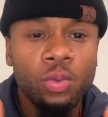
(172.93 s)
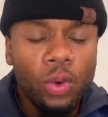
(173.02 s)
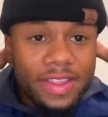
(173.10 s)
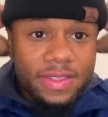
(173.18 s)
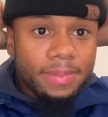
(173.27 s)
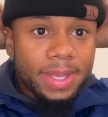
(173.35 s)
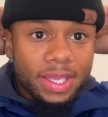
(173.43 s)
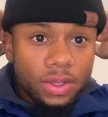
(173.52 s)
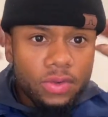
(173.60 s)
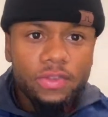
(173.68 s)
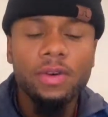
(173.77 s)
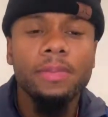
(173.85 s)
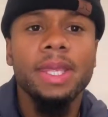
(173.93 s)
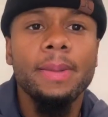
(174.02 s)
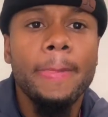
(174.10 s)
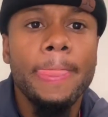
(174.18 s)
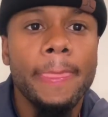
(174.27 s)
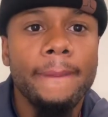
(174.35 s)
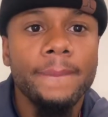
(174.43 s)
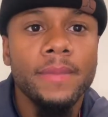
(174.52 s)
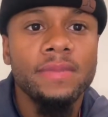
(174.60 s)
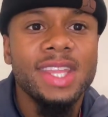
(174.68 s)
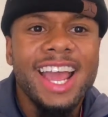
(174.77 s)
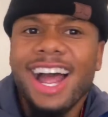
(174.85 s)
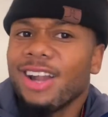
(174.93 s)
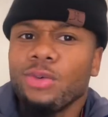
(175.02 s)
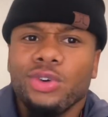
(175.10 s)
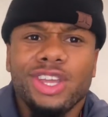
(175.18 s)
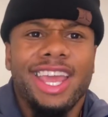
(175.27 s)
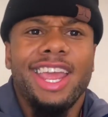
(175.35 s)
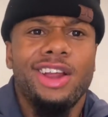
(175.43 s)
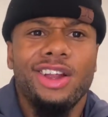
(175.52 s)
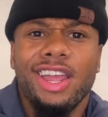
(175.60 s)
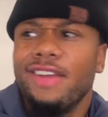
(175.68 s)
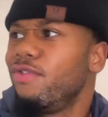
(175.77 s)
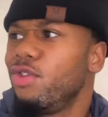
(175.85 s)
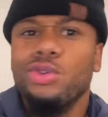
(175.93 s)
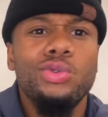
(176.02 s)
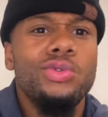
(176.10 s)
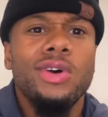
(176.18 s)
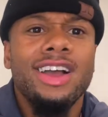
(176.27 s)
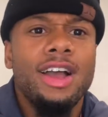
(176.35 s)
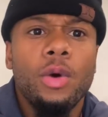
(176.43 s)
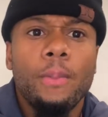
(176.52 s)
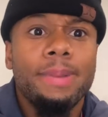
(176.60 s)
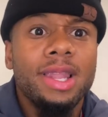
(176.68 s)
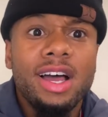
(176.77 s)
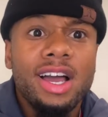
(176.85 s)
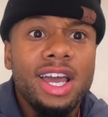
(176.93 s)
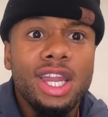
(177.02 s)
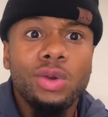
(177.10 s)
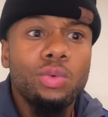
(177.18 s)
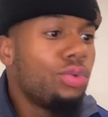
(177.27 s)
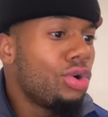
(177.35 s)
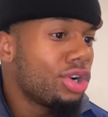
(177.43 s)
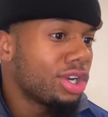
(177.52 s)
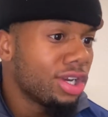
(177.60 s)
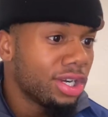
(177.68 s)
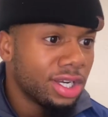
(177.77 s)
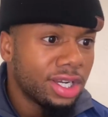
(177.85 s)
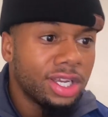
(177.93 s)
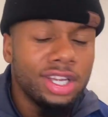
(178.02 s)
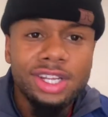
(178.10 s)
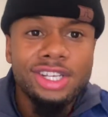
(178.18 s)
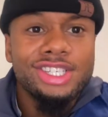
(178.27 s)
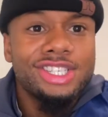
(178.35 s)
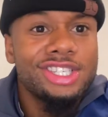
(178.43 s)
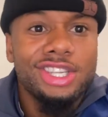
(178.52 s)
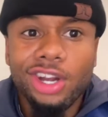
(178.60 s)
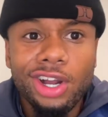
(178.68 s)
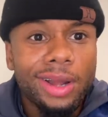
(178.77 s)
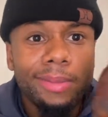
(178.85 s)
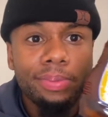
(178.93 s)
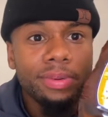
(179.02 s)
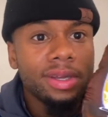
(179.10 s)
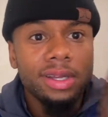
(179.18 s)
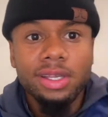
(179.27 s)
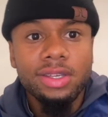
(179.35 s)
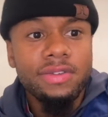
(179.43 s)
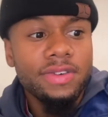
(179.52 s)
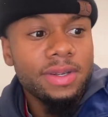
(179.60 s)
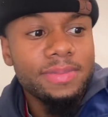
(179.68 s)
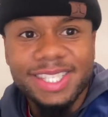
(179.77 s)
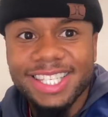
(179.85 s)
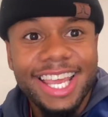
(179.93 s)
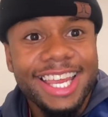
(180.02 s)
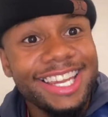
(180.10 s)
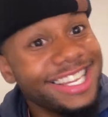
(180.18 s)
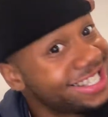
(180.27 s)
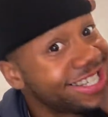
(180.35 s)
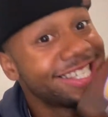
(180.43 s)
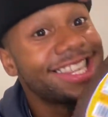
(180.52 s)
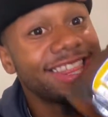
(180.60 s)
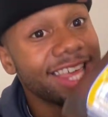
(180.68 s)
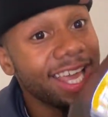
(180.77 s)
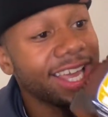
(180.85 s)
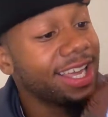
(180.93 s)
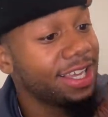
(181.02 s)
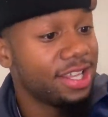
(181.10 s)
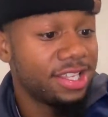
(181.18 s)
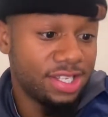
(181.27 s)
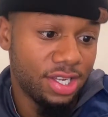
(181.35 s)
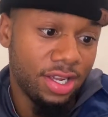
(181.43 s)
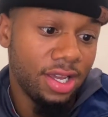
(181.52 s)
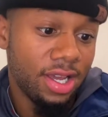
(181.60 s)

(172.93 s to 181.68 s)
with me, you feel me? I don't care if you blood, water, syrup, you feel what I'm saying? This is thick. This